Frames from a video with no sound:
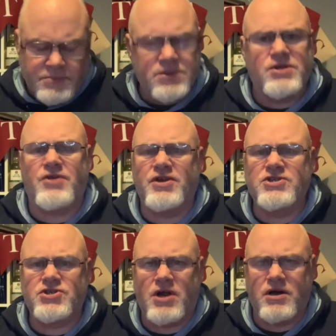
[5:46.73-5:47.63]
Nothing
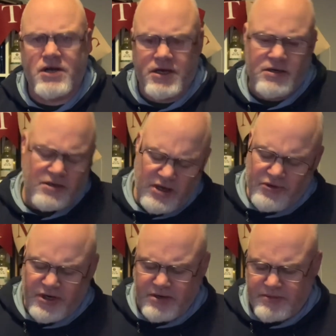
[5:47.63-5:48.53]
startling,
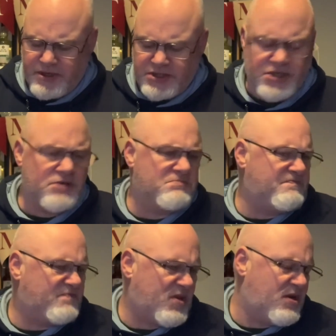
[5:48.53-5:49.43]
nothing amazing.
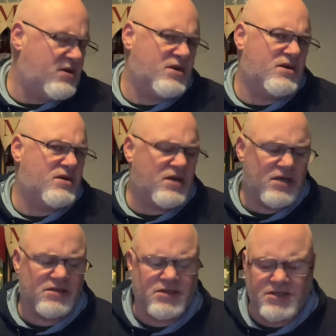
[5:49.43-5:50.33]
You know,
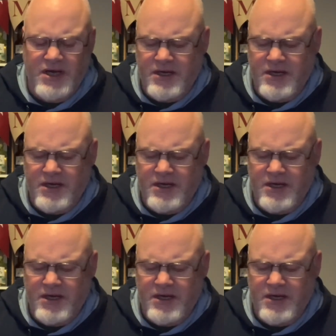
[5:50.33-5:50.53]
it's